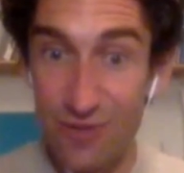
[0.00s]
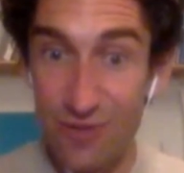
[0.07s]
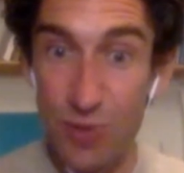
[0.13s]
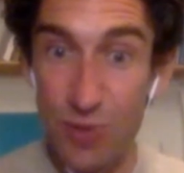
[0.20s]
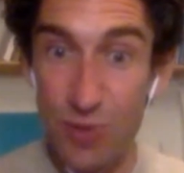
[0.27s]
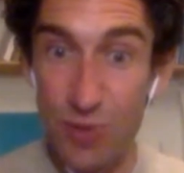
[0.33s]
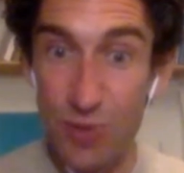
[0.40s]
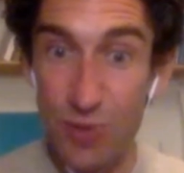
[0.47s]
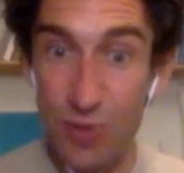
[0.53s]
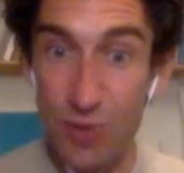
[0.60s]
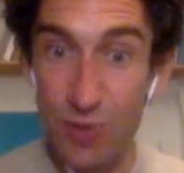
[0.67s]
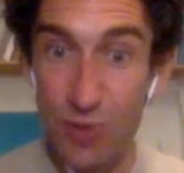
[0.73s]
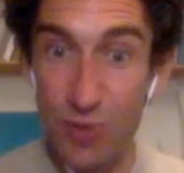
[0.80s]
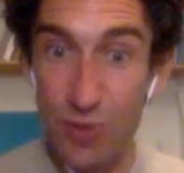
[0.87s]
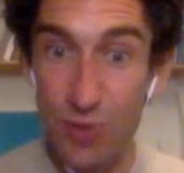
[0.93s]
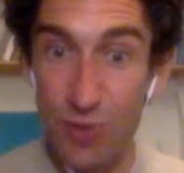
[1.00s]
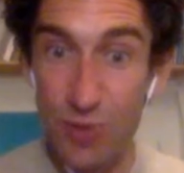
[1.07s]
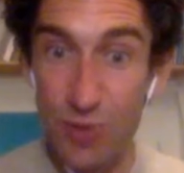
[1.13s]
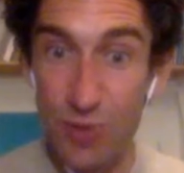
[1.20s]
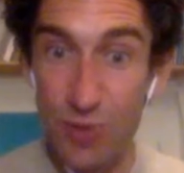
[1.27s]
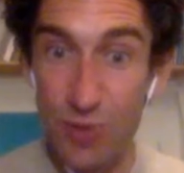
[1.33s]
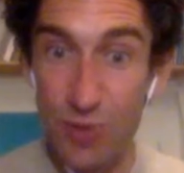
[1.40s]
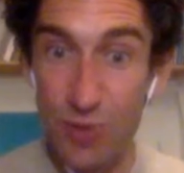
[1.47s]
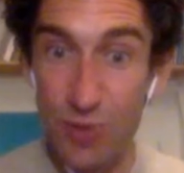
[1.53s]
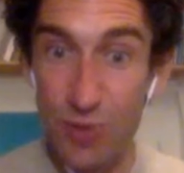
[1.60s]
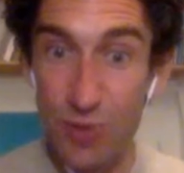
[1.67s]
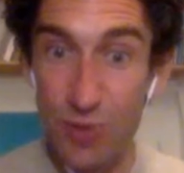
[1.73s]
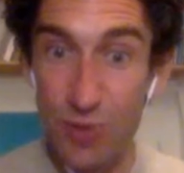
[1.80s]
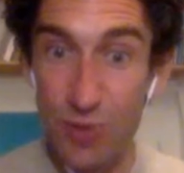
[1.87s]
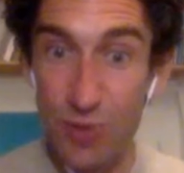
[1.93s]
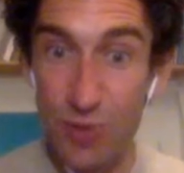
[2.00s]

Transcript: for pupils because they'll learn less.